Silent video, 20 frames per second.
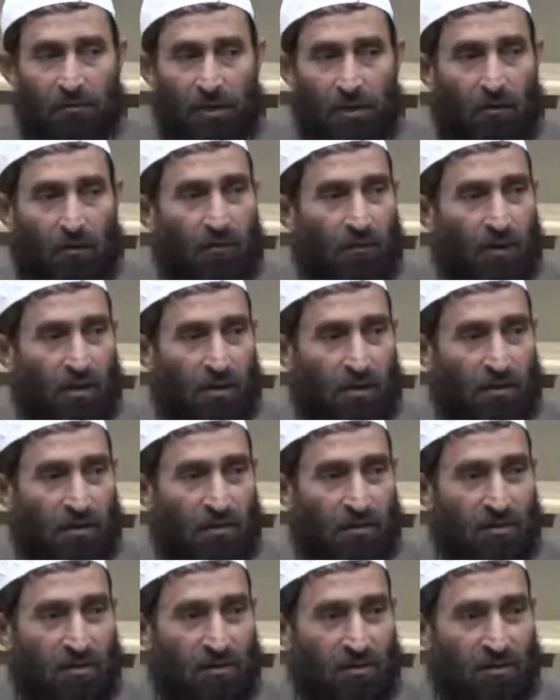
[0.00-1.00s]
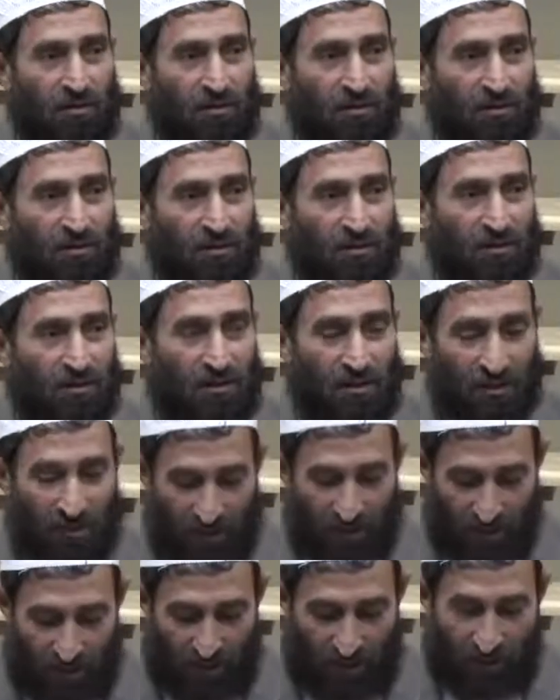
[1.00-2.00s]
have wealth,
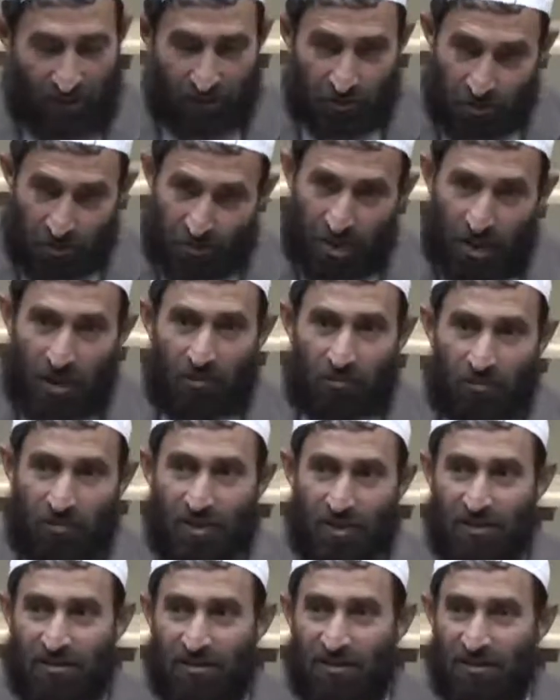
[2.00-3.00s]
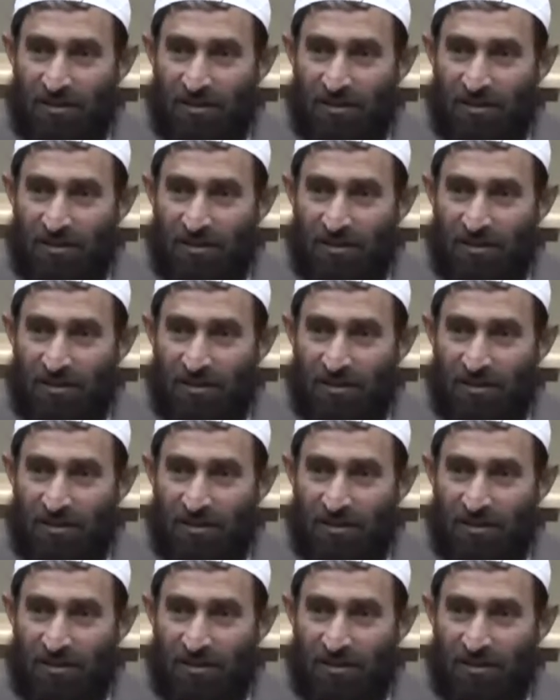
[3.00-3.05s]
and to count it.